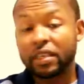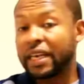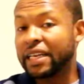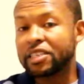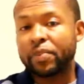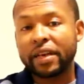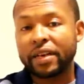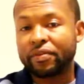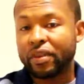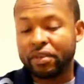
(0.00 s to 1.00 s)
So you gotta
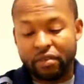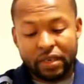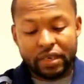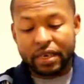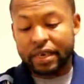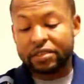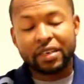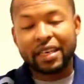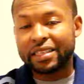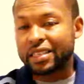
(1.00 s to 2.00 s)
expect everything you get, guys.
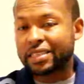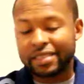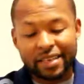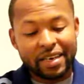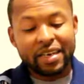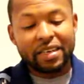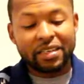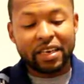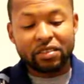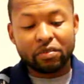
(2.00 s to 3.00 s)
You can't just
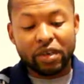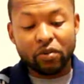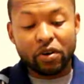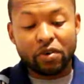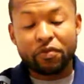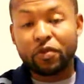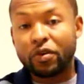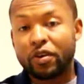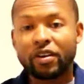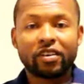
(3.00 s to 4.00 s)
take somebody's word
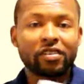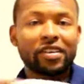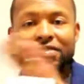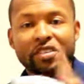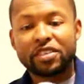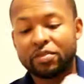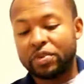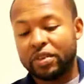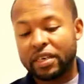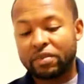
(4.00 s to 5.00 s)
for or even
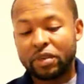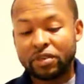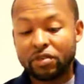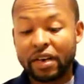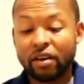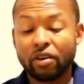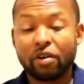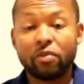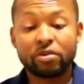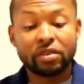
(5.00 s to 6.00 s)
shipping. You gotta make sure you got
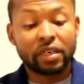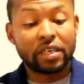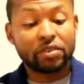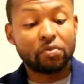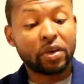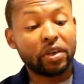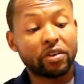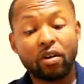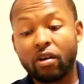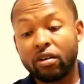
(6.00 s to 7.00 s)
all your merchandise. You
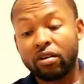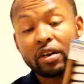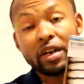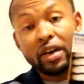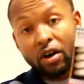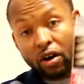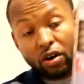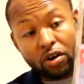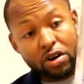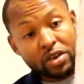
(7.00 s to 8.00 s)
paid your
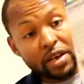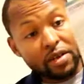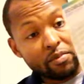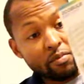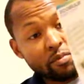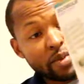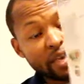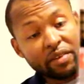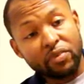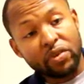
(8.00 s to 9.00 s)
hard-earned
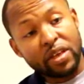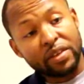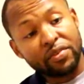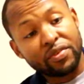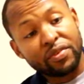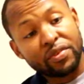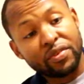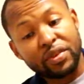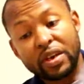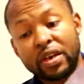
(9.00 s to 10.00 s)
money for this.
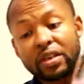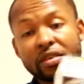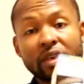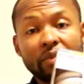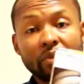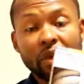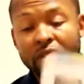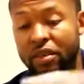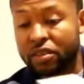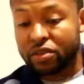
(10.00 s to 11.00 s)
Same
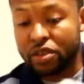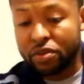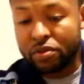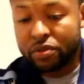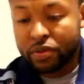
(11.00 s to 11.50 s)
thing. There's 2.